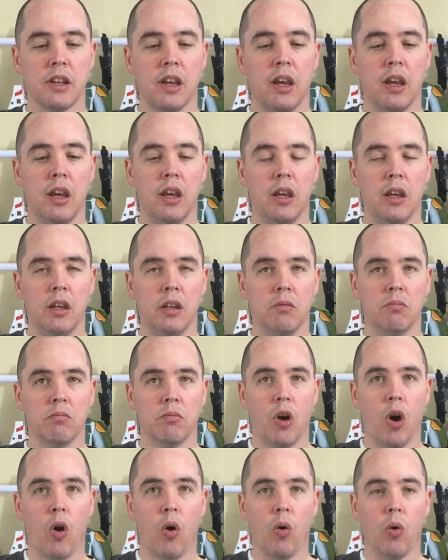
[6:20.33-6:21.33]
a
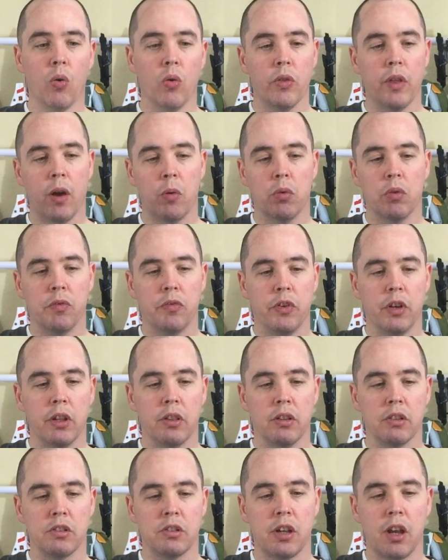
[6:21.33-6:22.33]
hole that will
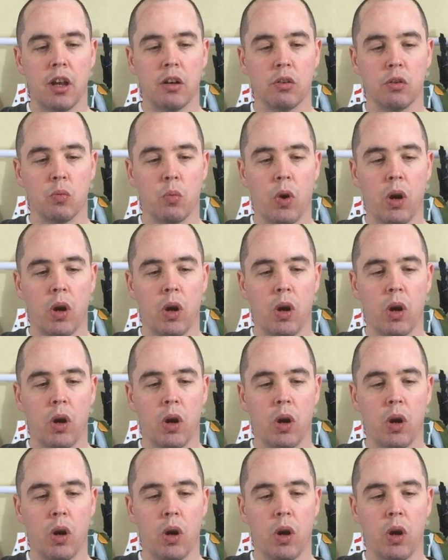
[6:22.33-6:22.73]
fit the standard